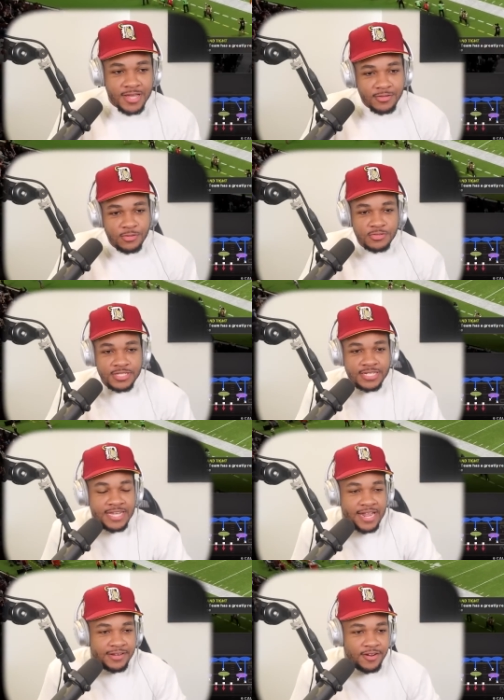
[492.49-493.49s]
why you losing eating
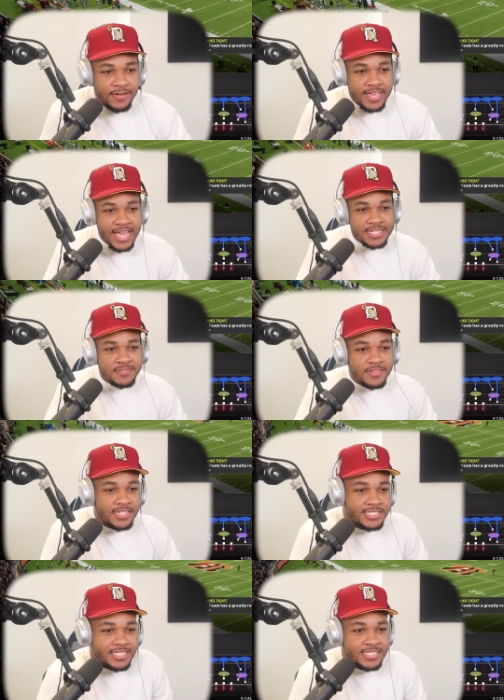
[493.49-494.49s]
that dirty ass
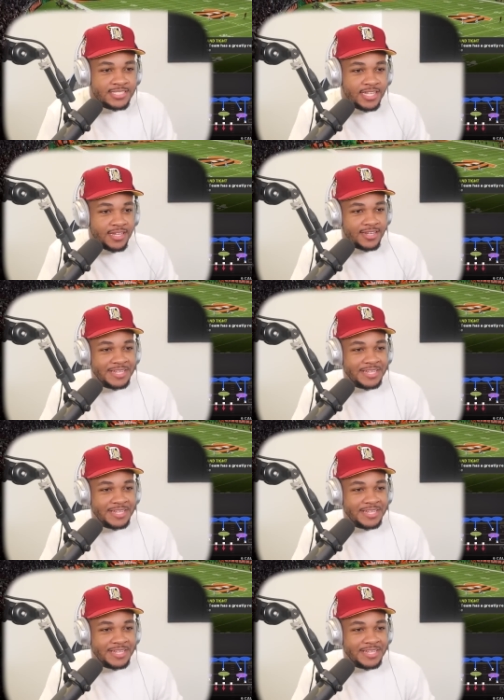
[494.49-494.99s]
Philly cheesesteak.